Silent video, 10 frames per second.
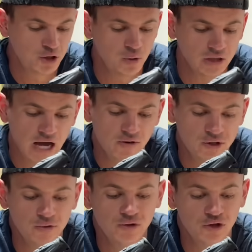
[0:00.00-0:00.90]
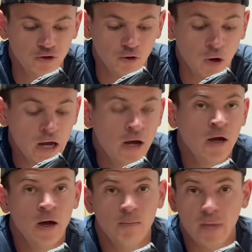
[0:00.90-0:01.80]
to allow you to
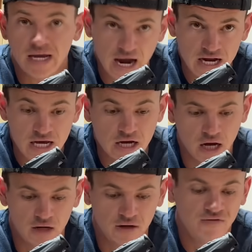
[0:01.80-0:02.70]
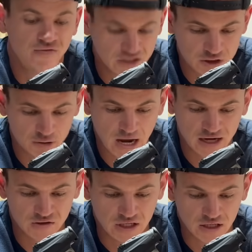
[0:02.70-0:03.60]
make any gun fixed
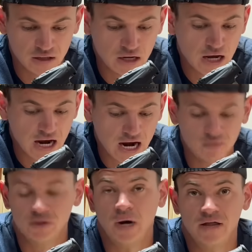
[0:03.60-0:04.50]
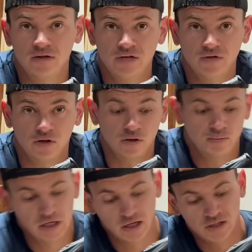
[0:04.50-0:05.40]
magazine, and it was rather difficult
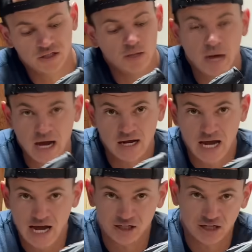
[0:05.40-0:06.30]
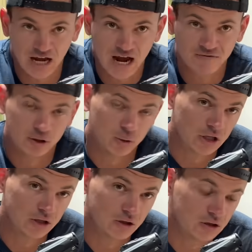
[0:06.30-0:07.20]
because the mag catch that I have to drill
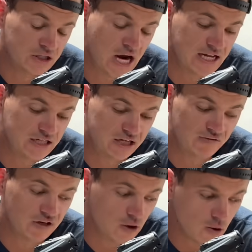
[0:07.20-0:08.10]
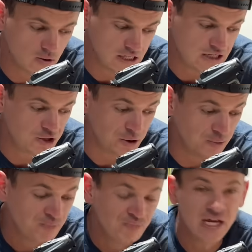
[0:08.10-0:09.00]
a little tiny divot hole
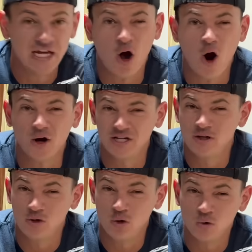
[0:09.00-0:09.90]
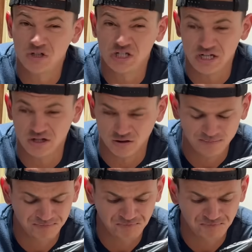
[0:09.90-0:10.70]
into is hardened tool steel.